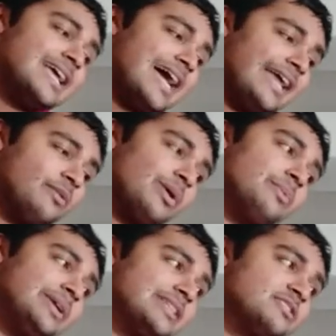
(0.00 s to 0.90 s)
And the way
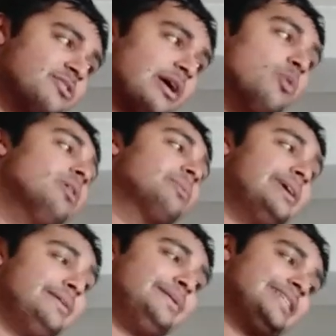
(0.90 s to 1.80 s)
we can do that, one way
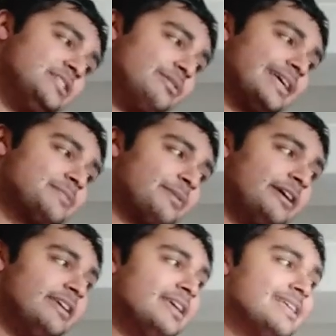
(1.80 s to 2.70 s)
we can do that, is by
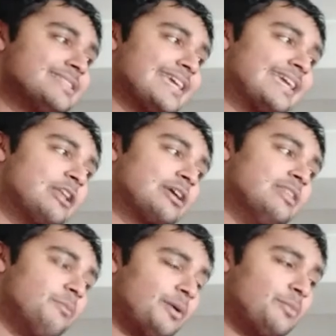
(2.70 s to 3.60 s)
taking a look at the
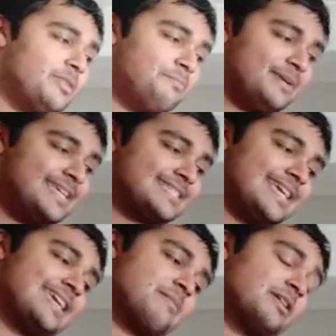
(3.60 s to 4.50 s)
one with the biggest
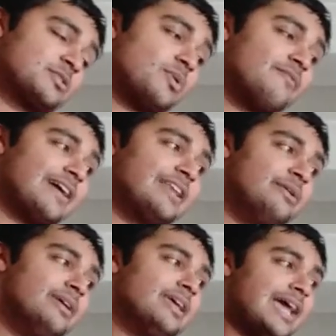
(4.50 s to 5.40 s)
AK minus 1 value,
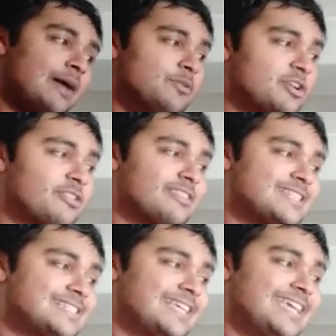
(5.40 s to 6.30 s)
and we know that this
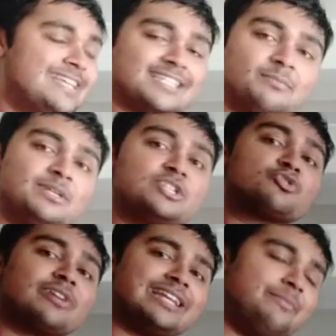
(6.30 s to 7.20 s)
thing here is going to be
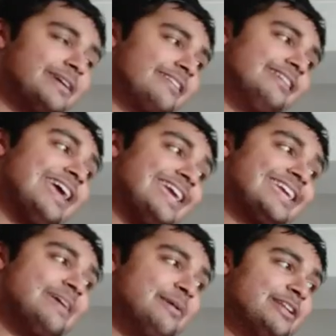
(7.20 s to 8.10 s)
strictly bigger than
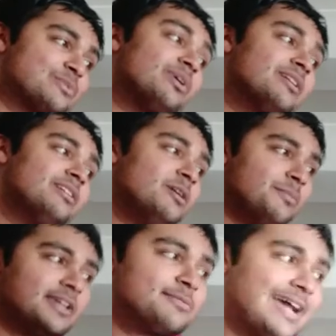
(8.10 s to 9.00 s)
AK minus 1
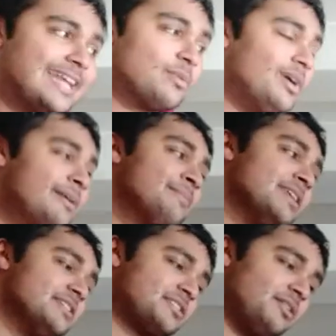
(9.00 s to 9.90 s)
because we're adding 1,
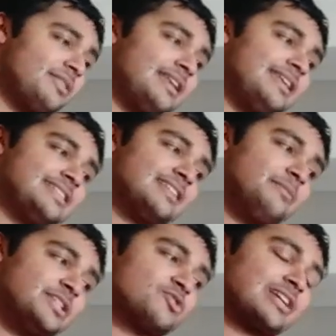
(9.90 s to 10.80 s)
so then it's going to be
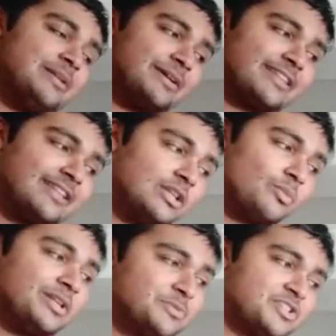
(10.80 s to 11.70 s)
strictly bigger than the
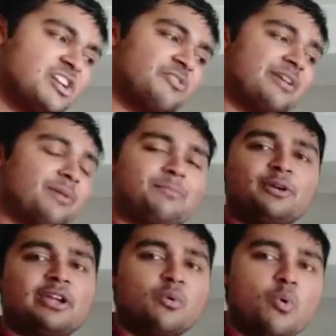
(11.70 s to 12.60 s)
ones we generate by
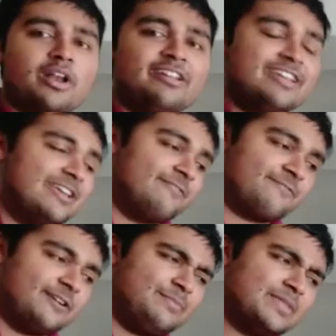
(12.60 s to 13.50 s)
putting a 1 in front.